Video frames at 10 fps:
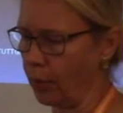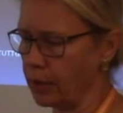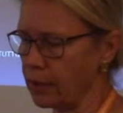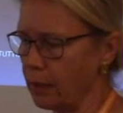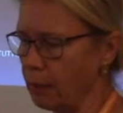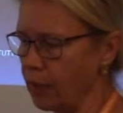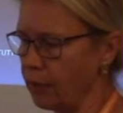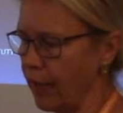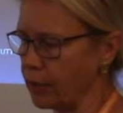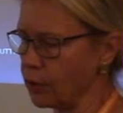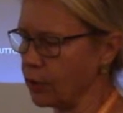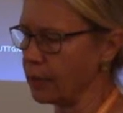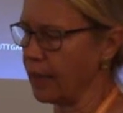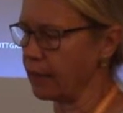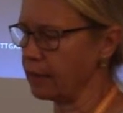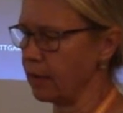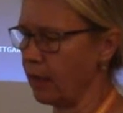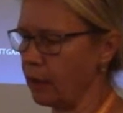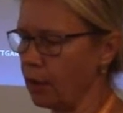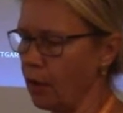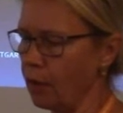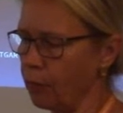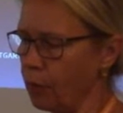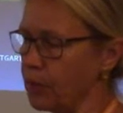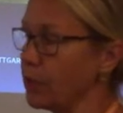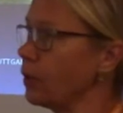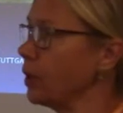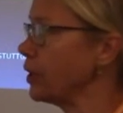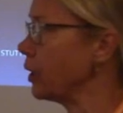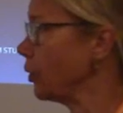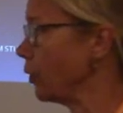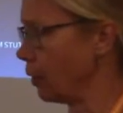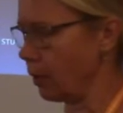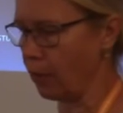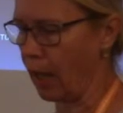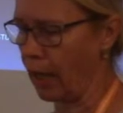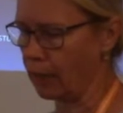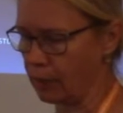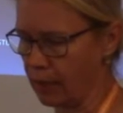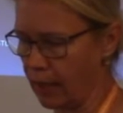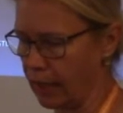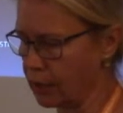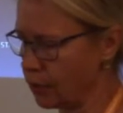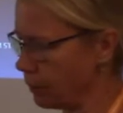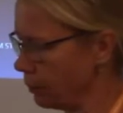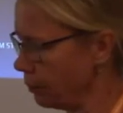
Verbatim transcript: point, manufacturing textile from the Neolithic to the Iron Age.